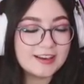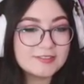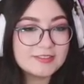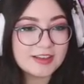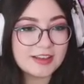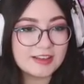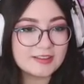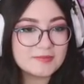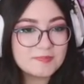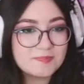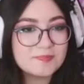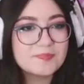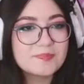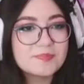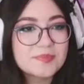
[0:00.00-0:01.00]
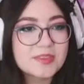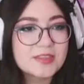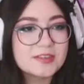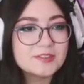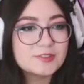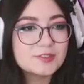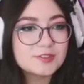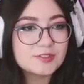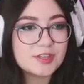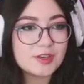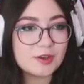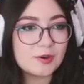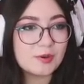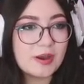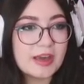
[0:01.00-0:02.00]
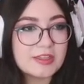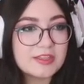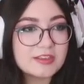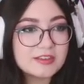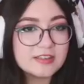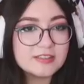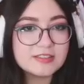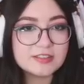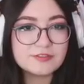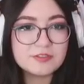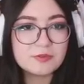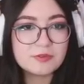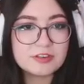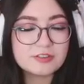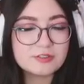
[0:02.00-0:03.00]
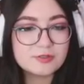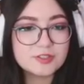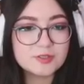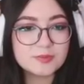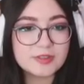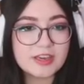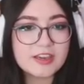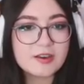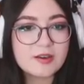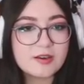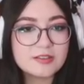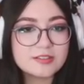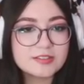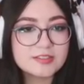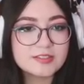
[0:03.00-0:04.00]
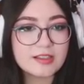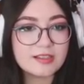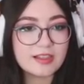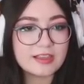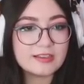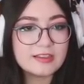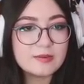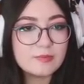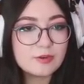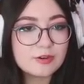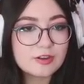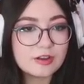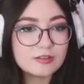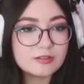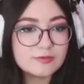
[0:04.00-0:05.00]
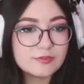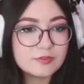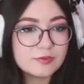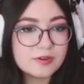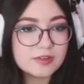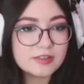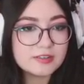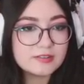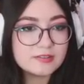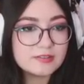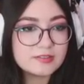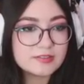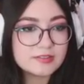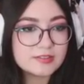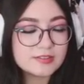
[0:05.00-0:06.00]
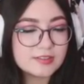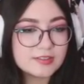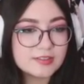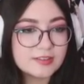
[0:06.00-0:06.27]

okay. So, I think I definitely want to do some, like, slightly more colorful ones.